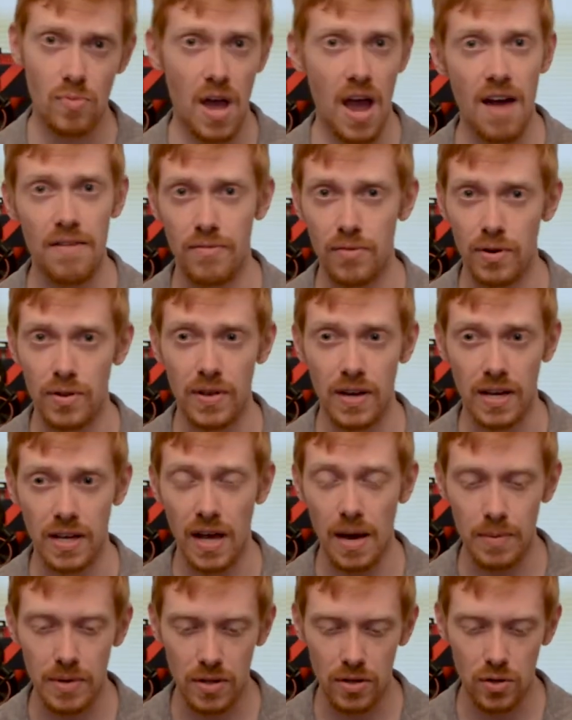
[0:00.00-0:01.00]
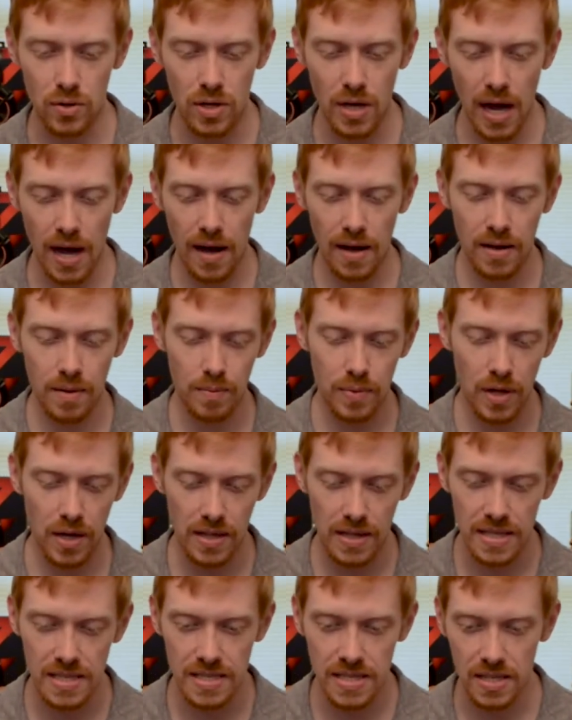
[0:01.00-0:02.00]
everything. I mean, I can
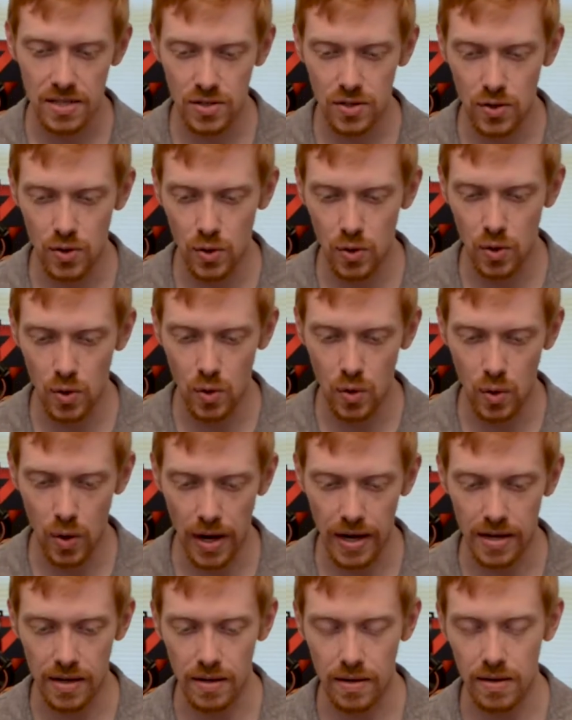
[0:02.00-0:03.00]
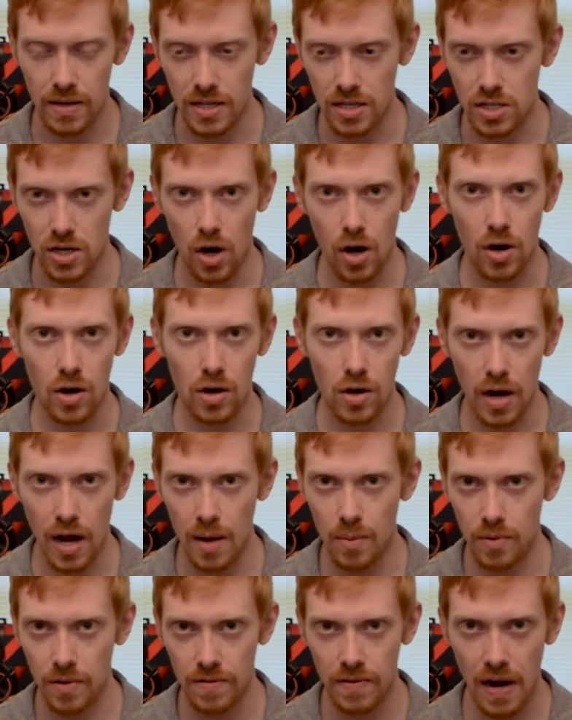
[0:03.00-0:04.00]
plug these into a guitar
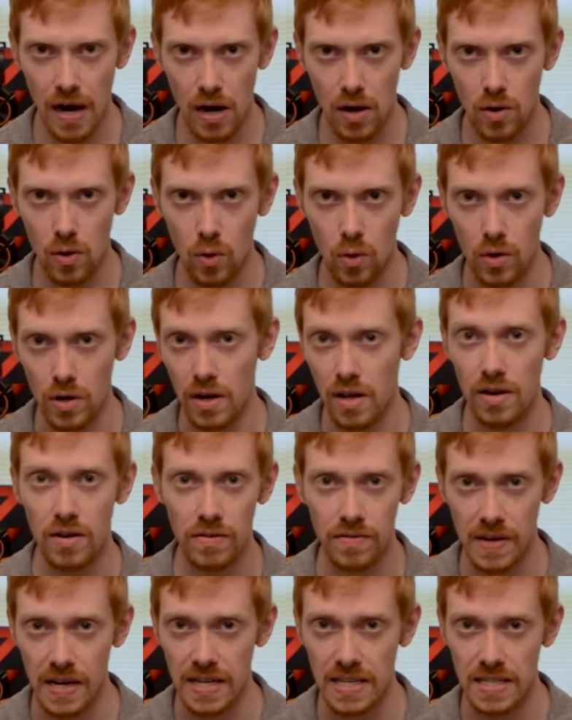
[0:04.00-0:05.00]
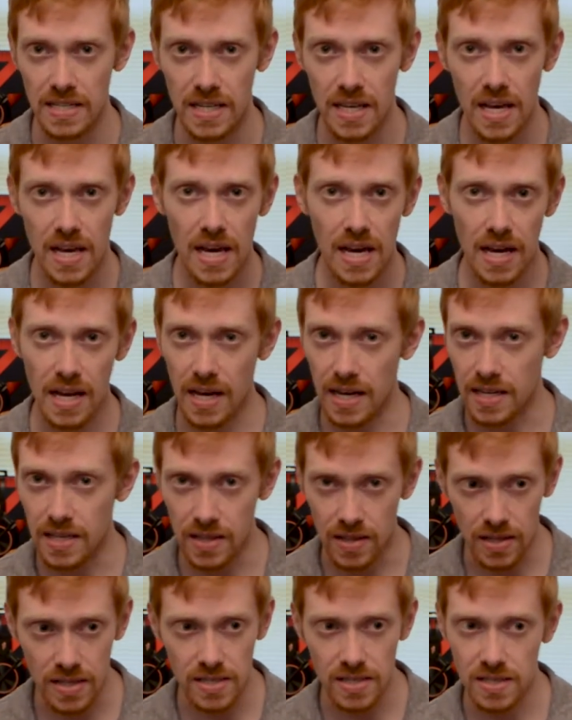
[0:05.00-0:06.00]
amplifier or an interface, and I
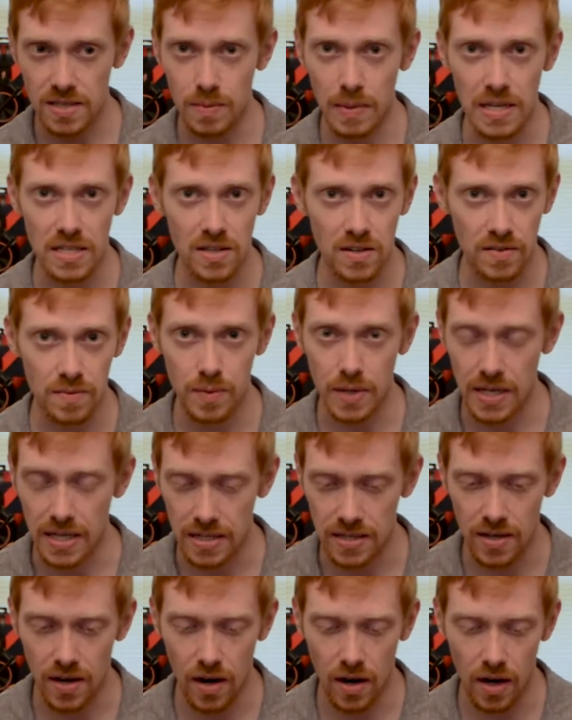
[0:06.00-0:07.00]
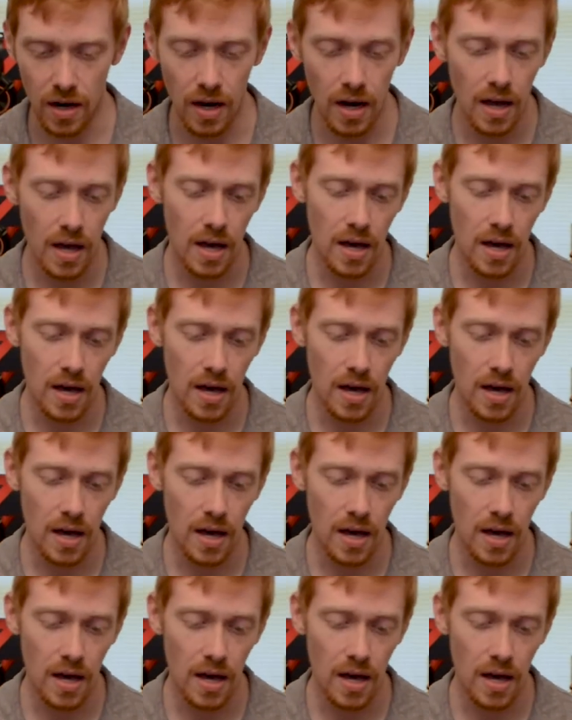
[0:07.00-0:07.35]
can listen to myself play guitar.